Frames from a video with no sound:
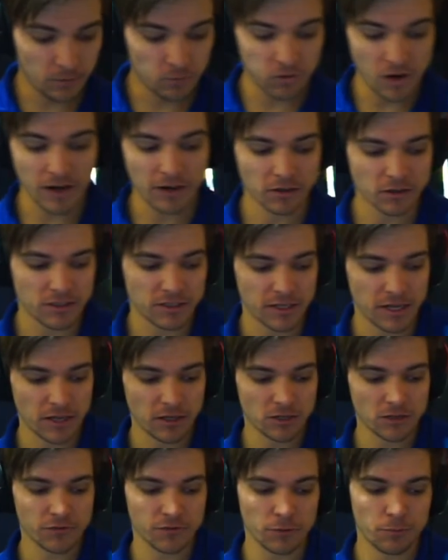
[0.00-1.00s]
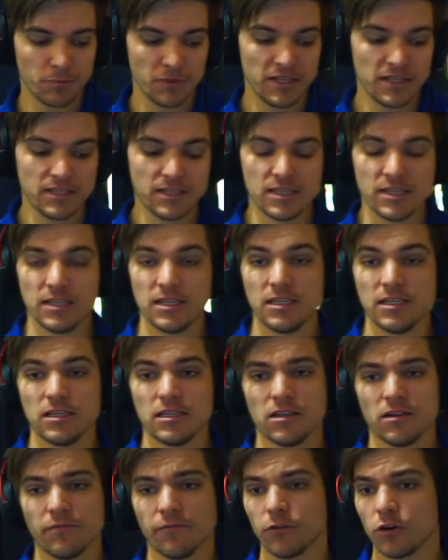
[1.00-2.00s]
record sales for PC
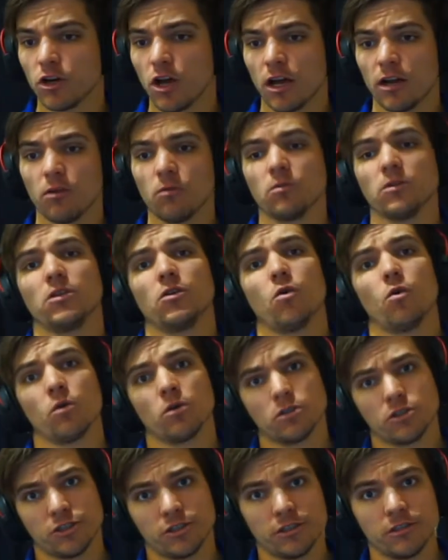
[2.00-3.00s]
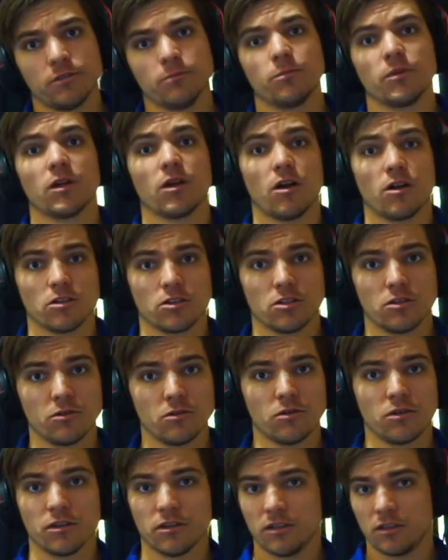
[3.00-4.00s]
for not only Origin, but also
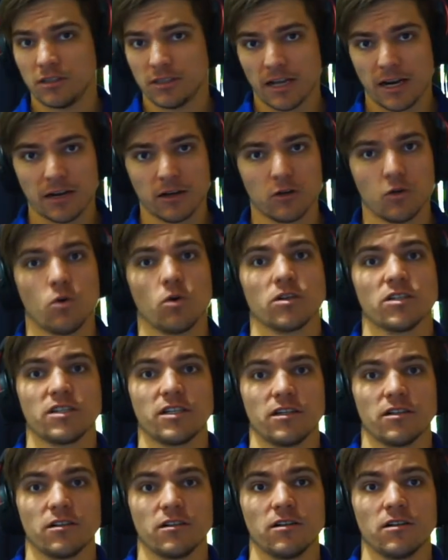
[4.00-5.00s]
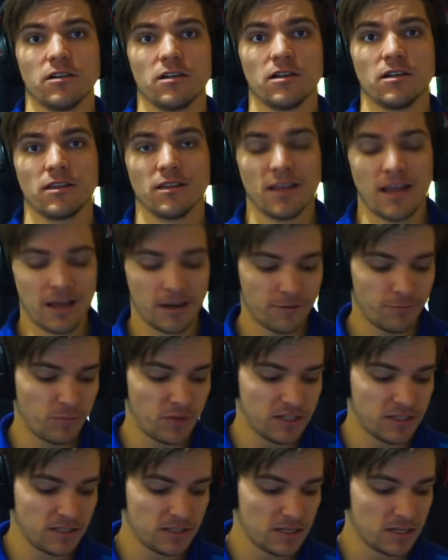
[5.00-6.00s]
the entire Corsair line of
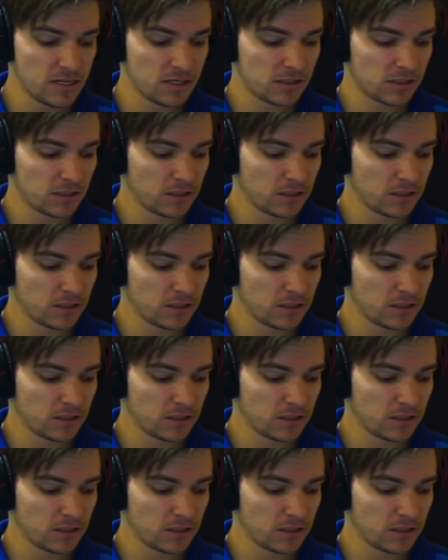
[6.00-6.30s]
PCs.